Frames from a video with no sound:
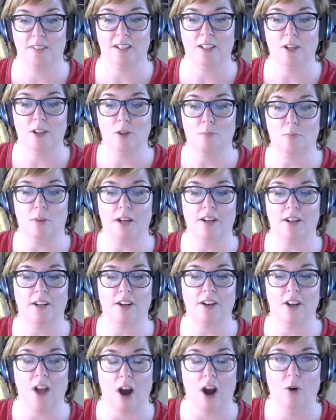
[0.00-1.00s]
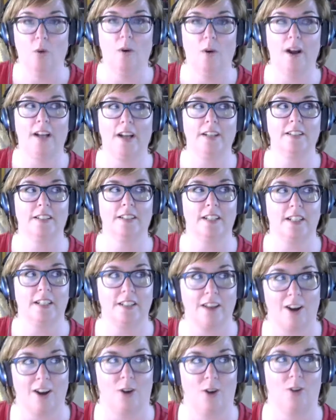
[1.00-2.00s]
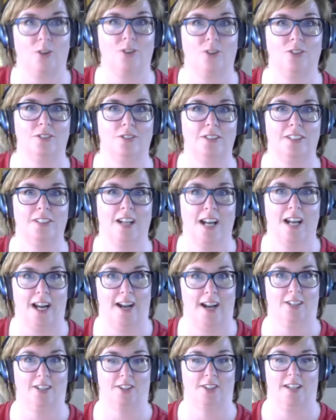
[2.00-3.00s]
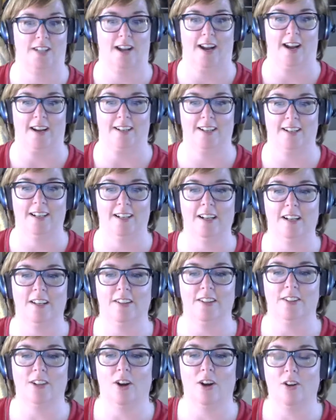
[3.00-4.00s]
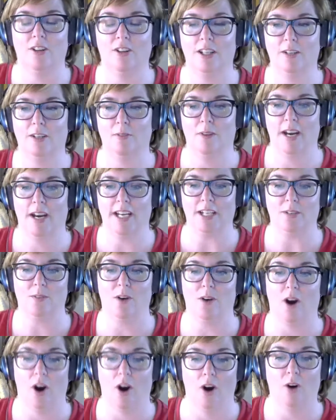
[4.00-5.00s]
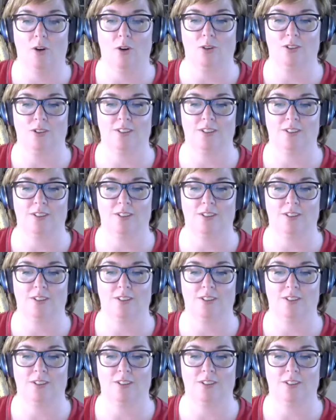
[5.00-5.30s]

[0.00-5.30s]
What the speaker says: but no one can own a hashtag. The only way you own a